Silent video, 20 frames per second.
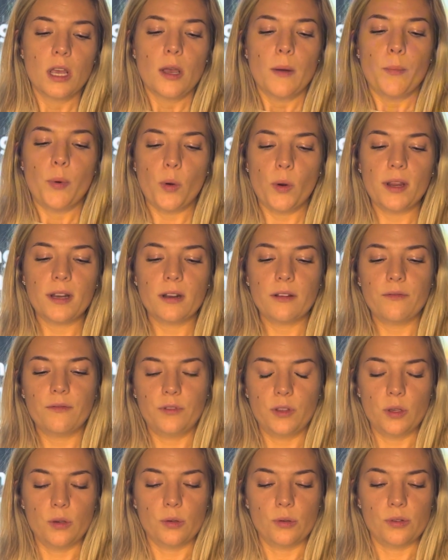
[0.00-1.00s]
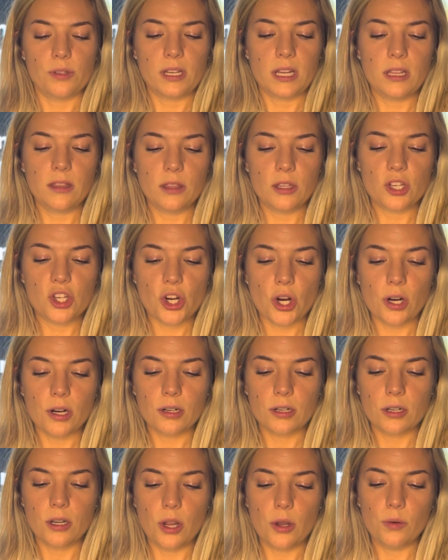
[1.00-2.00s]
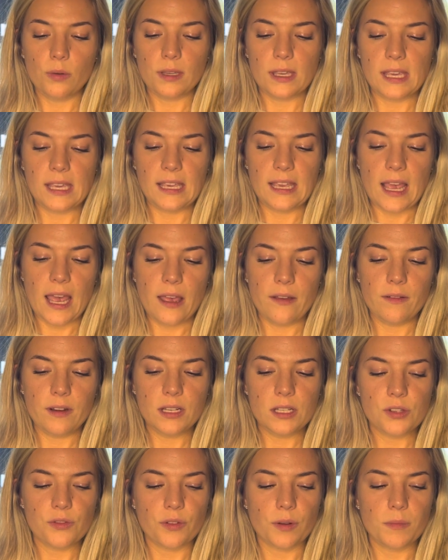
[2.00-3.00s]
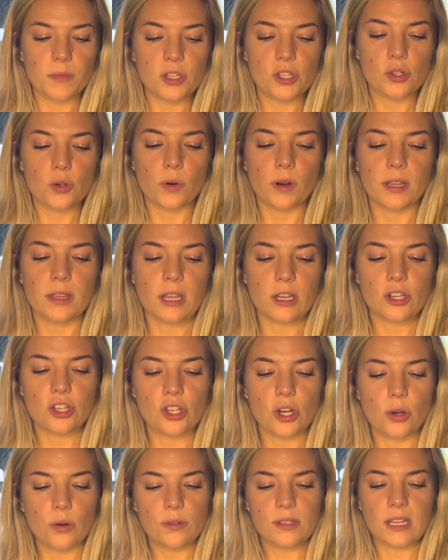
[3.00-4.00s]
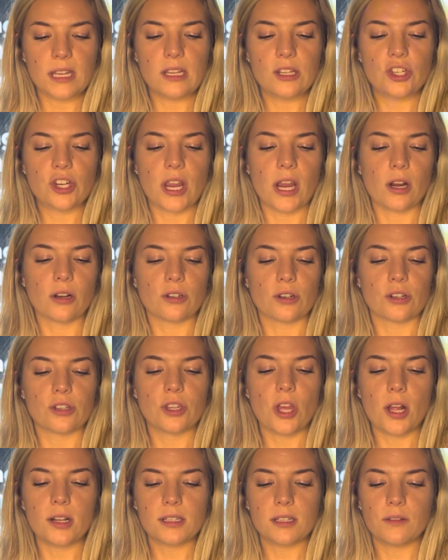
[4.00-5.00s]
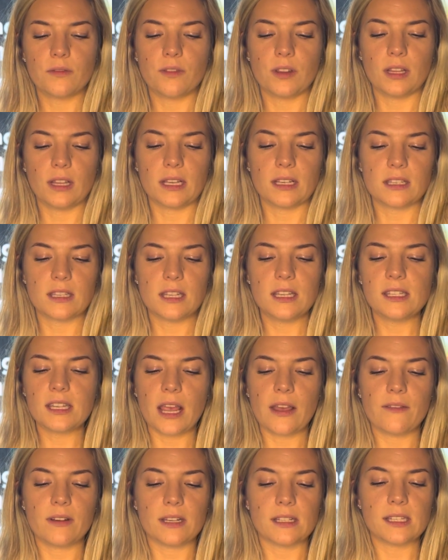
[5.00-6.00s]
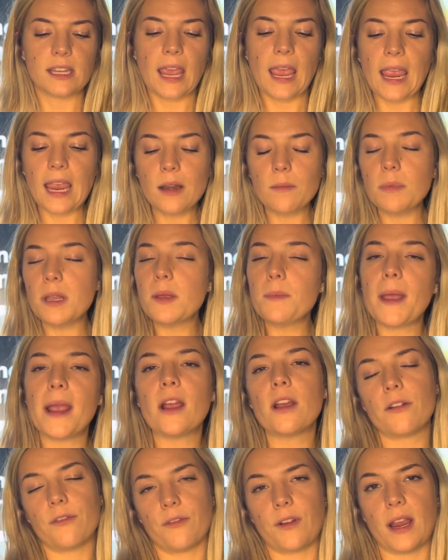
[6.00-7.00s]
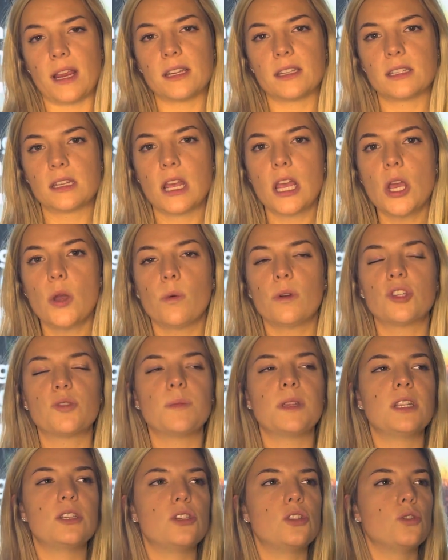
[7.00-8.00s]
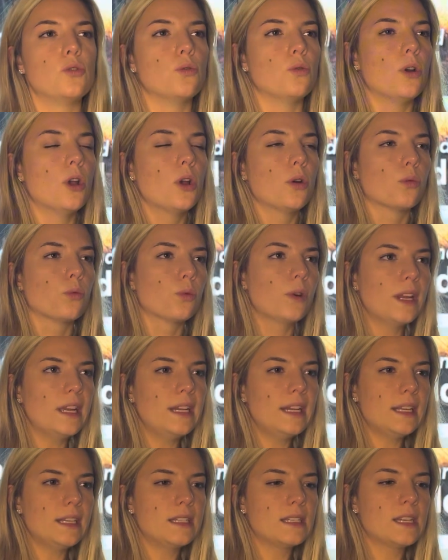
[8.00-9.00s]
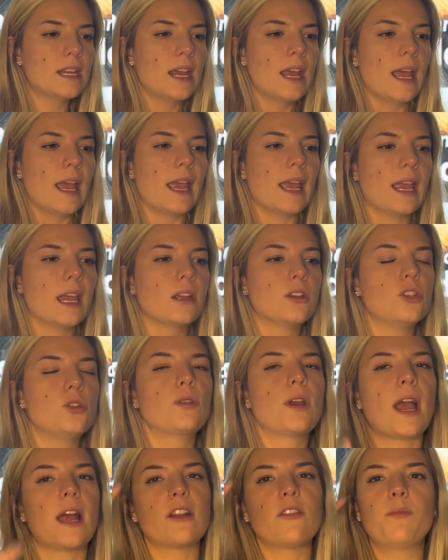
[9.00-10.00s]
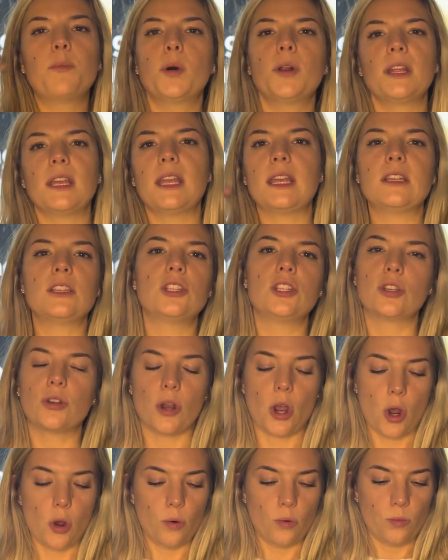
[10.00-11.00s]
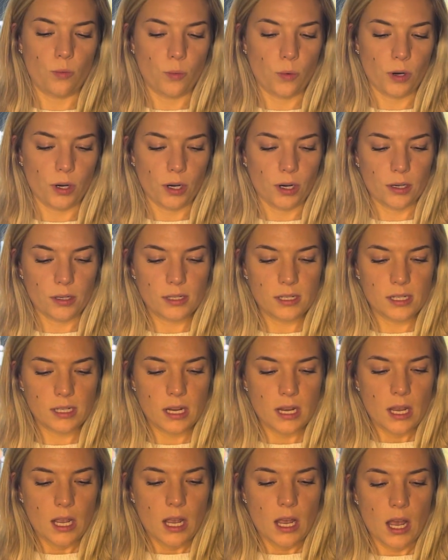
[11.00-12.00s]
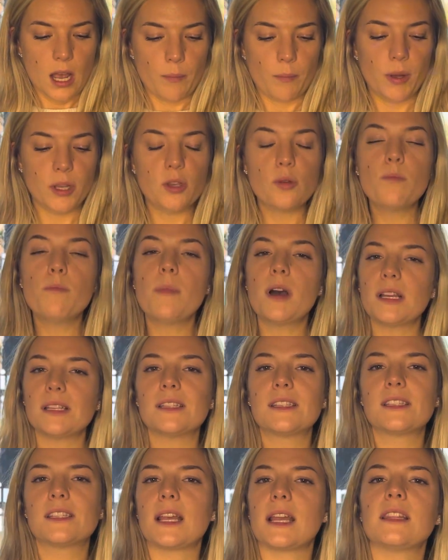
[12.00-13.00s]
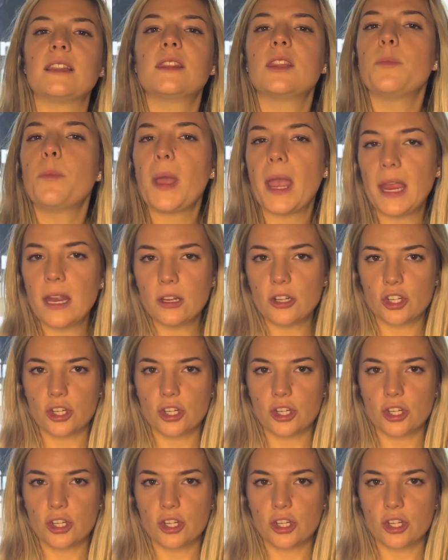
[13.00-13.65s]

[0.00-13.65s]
point of views. In the chart, note key evidence from the story that shows each character's thoughts and feelings. This evidence can be paraphrased, which means you read it and you kind of put it into your own words. But you must cite the page